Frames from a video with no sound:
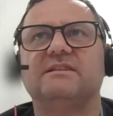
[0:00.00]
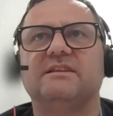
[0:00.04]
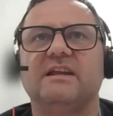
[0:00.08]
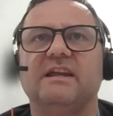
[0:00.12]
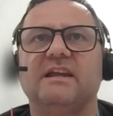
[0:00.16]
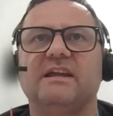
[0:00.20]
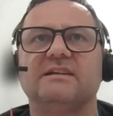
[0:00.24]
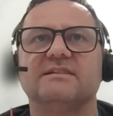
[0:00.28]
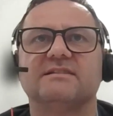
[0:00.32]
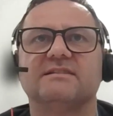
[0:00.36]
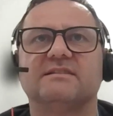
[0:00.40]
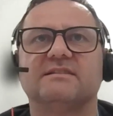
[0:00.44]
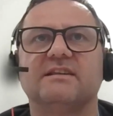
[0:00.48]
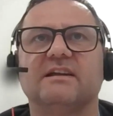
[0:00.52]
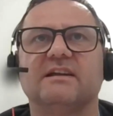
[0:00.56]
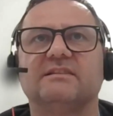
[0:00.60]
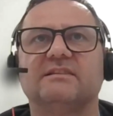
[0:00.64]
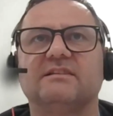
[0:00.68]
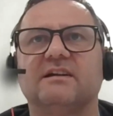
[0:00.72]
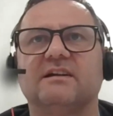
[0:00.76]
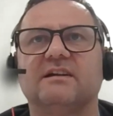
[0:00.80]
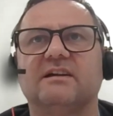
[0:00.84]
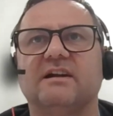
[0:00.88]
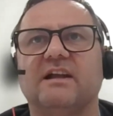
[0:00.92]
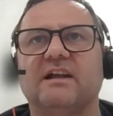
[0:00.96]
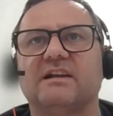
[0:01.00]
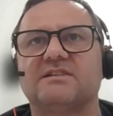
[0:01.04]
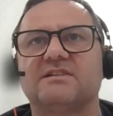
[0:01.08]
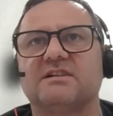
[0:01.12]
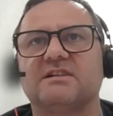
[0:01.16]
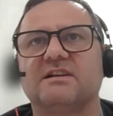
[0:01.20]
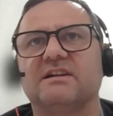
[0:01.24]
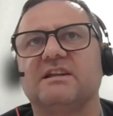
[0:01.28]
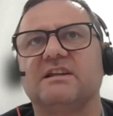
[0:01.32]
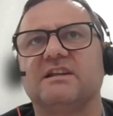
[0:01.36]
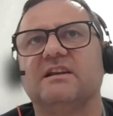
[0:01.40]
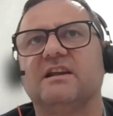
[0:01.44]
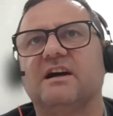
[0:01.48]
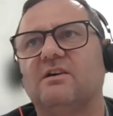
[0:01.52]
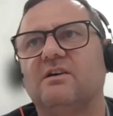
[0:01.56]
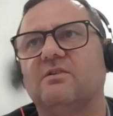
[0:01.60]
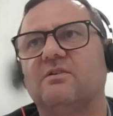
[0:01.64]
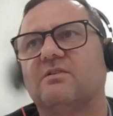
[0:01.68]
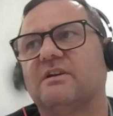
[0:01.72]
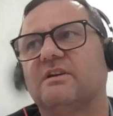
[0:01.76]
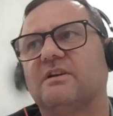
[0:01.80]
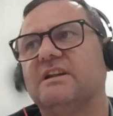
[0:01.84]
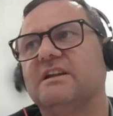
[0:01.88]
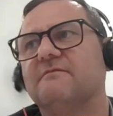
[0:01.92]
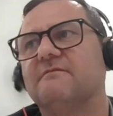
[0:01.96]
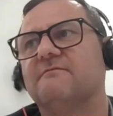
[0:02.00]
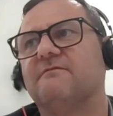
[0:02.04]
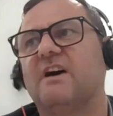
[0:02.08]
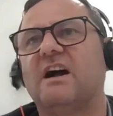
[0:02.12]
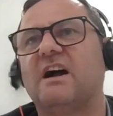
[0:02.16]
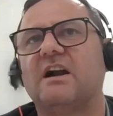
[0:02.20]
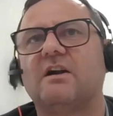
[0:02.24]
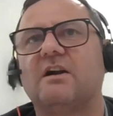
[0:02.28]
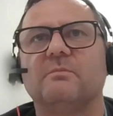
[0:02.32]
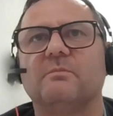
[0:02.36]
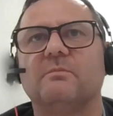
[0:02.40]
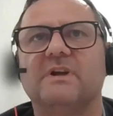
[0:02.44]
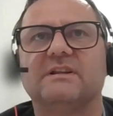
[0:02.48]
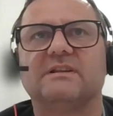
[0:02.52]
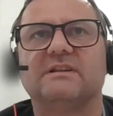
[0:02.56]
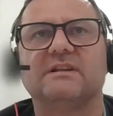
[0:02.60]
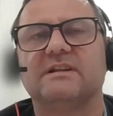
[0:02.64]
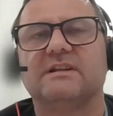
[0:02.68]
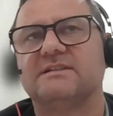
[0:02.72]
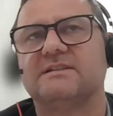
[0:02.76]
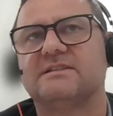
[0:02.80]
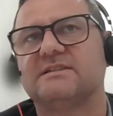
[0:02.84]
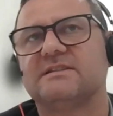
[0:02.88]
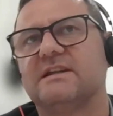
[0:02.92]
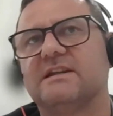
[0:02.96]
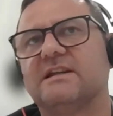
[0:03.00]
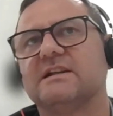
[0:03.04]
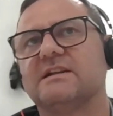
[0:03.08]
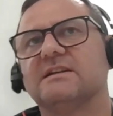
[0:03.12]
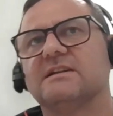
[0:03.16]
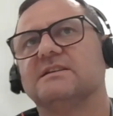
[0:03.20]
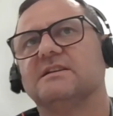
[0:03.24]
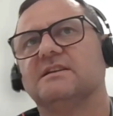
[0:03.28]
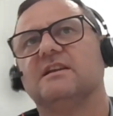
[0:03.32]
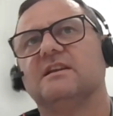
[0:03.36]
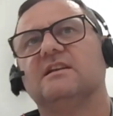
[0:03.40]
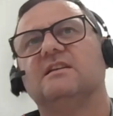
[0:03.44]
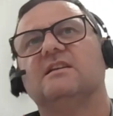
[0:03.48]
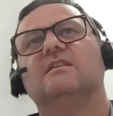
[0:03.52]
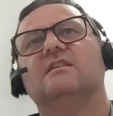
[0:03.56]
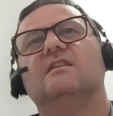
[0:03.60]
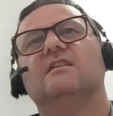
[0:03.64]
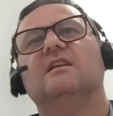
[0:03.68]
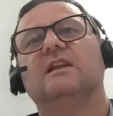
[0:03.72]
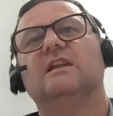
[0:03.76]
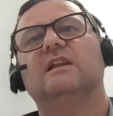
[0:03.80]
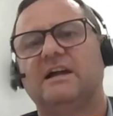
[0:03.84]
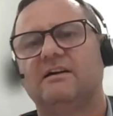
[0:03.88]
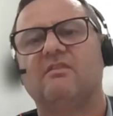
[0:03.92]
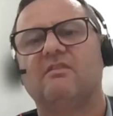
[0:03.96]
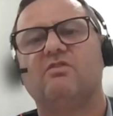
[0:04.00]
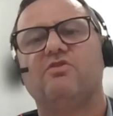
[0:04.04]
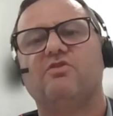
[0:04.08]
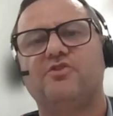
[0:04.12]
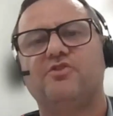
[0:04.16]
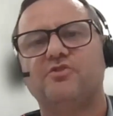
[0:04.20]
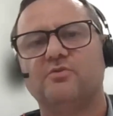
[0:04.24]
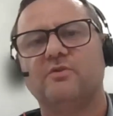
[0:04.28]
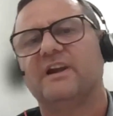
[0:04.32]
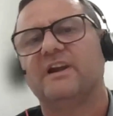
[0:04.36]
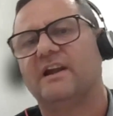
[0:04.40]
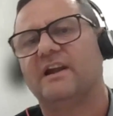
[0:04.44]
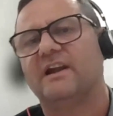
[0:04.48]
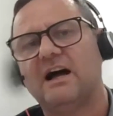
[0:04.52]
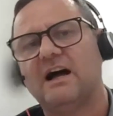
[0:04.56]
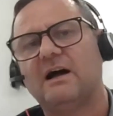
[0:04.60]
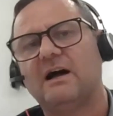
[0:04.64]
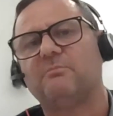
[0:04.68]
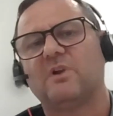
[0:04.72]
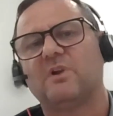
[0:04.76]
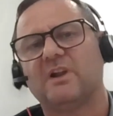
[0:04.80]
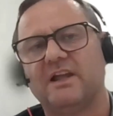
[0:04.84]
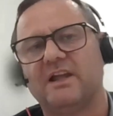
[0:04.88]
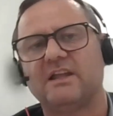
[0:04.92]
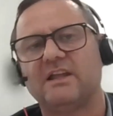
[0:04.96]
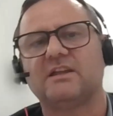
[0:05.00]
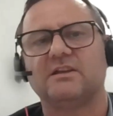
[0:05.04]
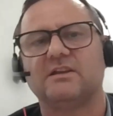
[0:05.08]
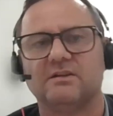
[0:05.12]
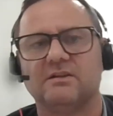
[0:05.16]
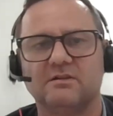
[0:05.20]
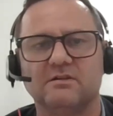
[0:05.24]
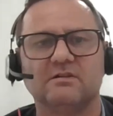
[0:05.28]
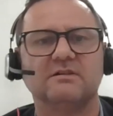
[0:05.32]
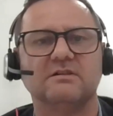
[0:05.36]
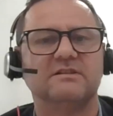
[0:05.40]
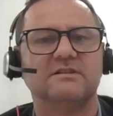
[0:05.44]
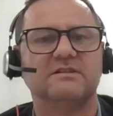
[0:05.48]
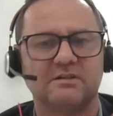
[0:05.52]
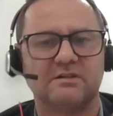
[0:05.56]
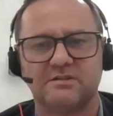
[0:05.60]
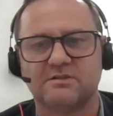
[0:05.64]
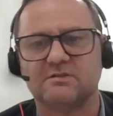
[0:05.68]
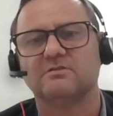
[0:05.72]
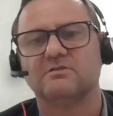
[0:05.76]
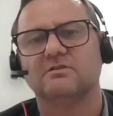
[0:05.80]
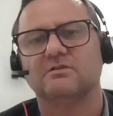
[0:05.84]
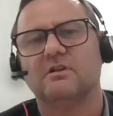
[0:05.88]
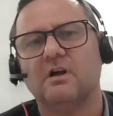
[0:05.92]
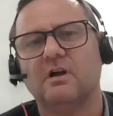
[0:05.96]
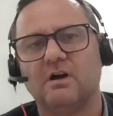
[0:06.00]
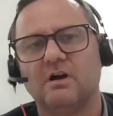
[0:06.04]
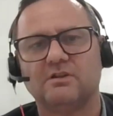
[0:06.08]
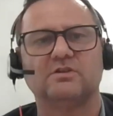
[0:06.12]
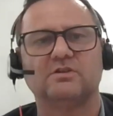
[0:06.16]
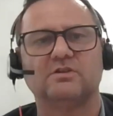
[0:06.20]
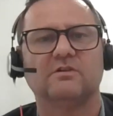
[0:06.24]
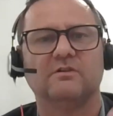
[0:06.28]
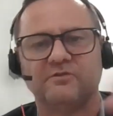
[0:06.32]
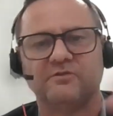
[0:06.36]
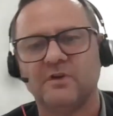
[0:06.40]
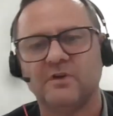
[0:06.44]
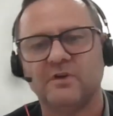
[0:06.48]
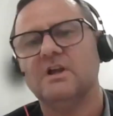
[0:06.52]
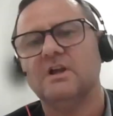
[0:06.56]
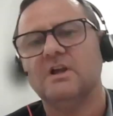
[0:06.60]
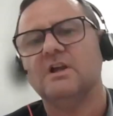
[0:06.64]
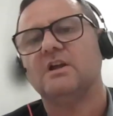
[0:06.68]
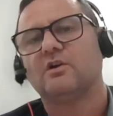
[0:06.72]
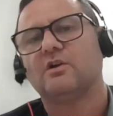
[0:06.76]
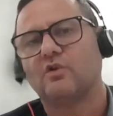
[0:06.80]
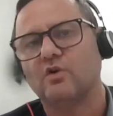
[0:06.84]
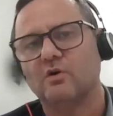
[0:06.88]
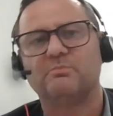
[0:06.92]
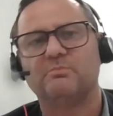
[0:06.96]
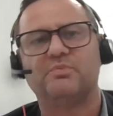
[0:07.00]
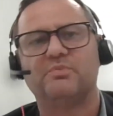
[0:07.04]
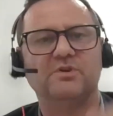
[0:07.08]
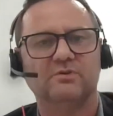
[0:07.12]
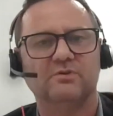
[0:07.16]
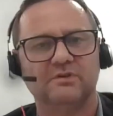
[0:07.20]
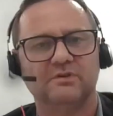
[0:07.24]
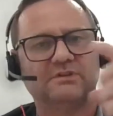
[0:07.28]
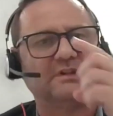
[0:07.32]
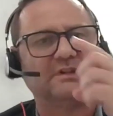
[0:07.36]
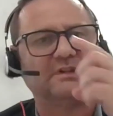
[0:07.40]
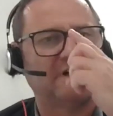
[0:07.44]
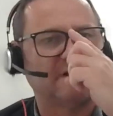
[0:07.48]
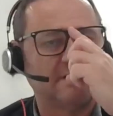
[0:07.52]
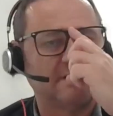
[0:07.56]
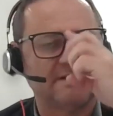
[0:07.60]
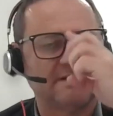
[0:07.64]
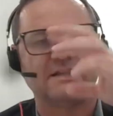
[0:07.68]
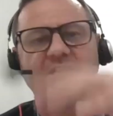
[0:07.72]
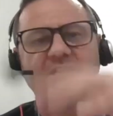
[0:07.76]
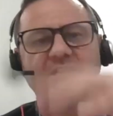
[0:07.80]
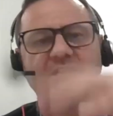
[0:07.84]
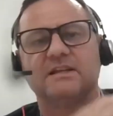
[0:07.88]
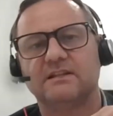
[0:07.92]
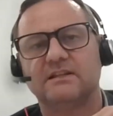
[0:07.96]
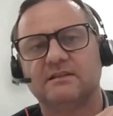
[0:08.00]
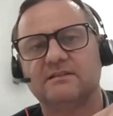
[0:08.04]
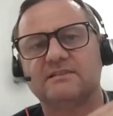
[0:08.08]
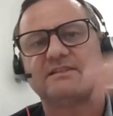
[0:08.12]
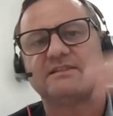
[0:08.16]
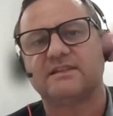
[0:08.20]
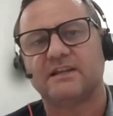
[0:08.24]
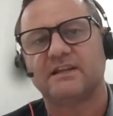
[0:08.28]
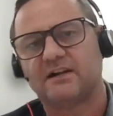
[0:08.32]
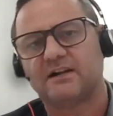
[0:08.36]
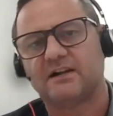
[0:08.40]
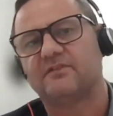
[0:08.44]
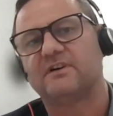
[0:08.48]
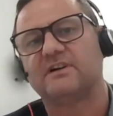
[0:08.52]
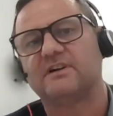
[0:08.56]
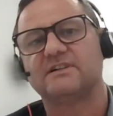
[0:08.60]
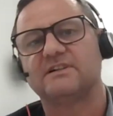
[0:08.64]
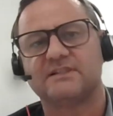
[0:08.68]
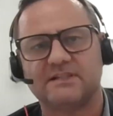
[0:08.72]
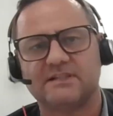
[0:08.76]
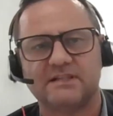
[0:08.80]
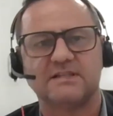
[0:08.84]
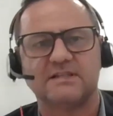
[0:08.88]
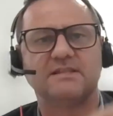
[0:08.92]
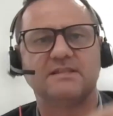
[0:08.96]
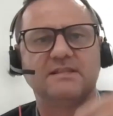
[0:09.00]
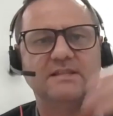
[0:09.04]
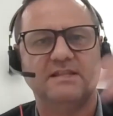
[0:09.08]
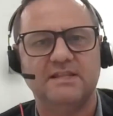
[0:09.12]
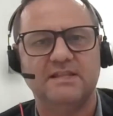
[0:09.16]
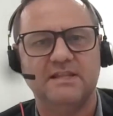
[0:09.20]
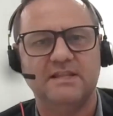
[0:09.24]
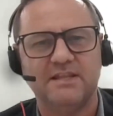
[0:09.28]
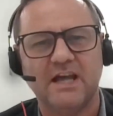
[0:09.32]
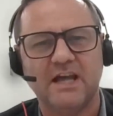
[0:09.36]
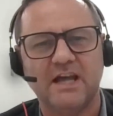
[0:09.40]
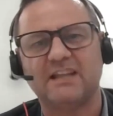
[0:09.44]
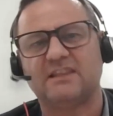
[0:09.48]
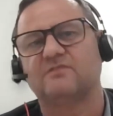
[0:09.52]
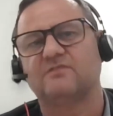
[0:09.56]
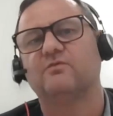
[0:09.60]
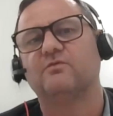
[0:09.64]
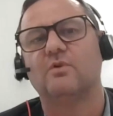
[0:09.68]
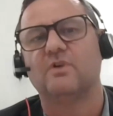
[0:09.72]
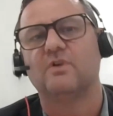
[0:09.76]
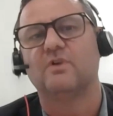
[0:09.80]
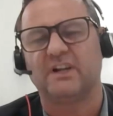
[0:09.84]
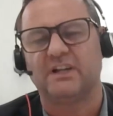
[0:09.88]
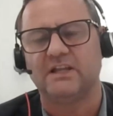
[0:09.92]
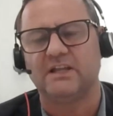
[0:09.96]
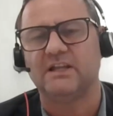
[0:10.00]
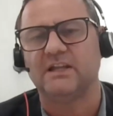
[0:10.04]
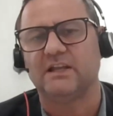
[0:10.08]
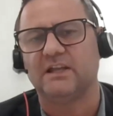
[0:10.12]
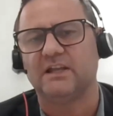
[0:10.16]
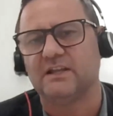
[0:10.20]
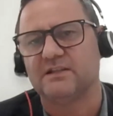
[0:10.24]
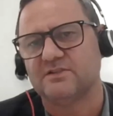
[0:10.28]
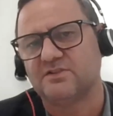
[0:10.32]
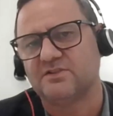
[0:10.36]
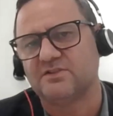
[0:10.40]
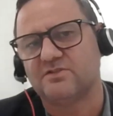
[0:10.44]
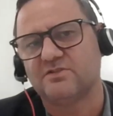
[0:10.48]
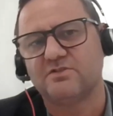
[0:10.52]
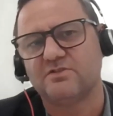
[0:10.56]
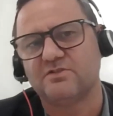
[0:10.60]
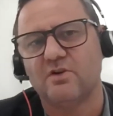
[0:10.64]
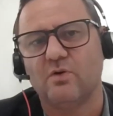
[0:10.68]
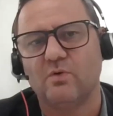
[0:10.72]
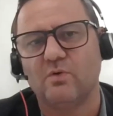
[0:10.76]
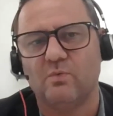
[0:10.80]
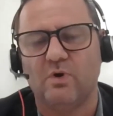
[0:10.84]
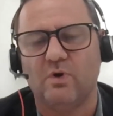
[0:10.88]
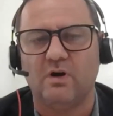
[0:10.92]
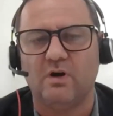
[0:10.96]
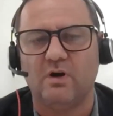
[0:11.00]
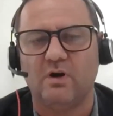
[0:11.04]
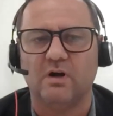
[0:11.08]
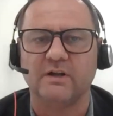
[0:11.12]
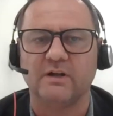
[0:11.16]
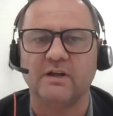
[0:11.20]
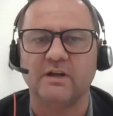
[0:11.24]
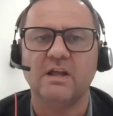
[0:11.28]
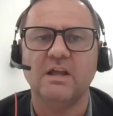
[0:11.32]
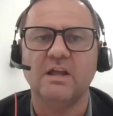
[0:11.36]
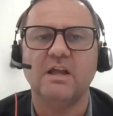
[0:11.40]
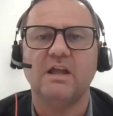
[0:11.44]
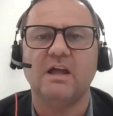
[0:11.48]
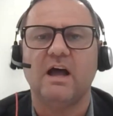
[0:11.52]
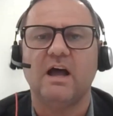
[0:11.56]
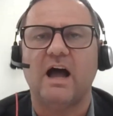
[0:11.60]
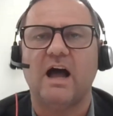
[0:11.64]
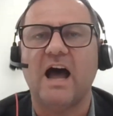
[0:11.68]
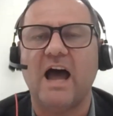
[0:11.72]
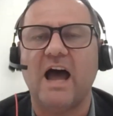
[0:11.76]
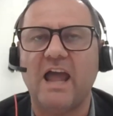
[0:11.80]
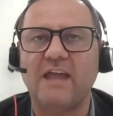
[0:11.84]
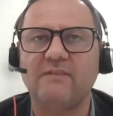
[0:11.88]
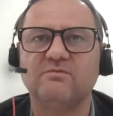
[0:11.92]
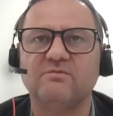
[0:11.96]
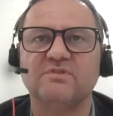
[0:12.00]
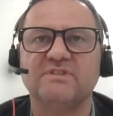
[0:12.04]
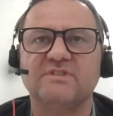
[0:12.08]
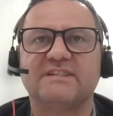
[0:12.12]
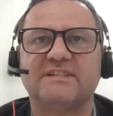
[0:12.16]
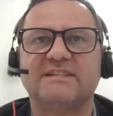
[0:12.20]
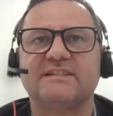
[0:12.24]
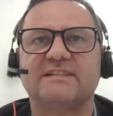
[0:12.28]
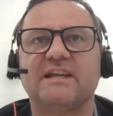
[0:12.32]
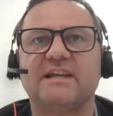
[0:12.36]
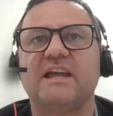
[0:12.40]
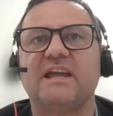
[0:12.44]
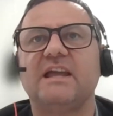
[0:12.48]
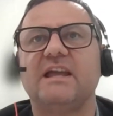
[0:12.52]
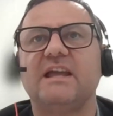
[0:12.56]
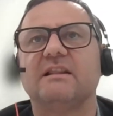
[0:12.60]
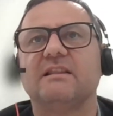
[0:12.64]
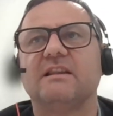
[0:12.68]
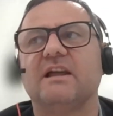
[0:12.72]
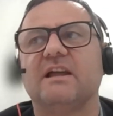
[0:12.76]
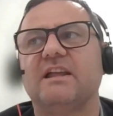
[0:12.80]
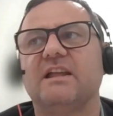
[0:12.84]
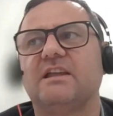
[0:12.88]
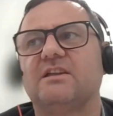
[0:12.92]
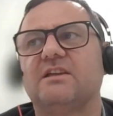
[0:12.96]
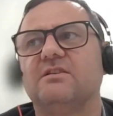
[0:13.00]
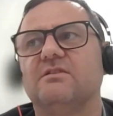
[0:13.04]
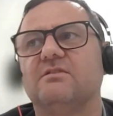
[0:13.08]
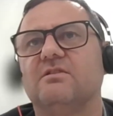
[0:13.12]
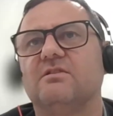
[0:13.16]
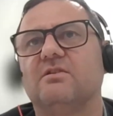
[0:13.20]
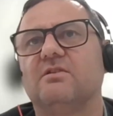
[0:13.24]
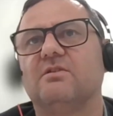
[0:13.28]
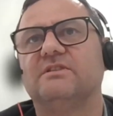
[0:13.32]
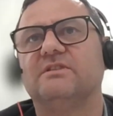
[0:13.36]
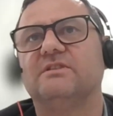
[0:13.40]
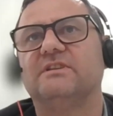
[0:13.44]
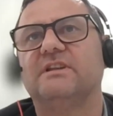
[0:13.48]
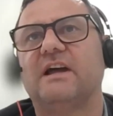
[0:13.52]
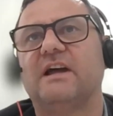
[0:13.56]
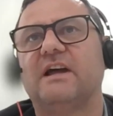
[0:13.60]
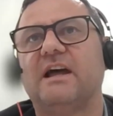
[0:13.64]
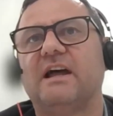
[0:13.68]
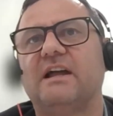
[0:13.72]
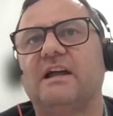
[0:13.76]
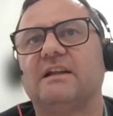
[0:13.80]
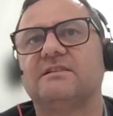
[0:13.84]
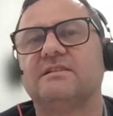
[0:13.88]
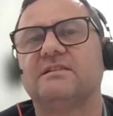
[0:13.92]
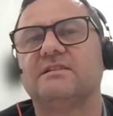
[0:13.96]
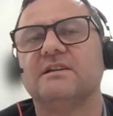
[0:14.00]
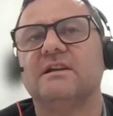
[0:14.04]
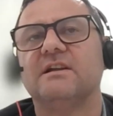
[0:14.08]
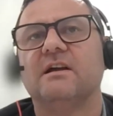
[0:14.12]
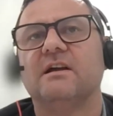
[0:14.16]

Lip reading: things that are actually in our environment, let's say level 2 and up, there's a lot of computers and servers and networking and so on. I would say that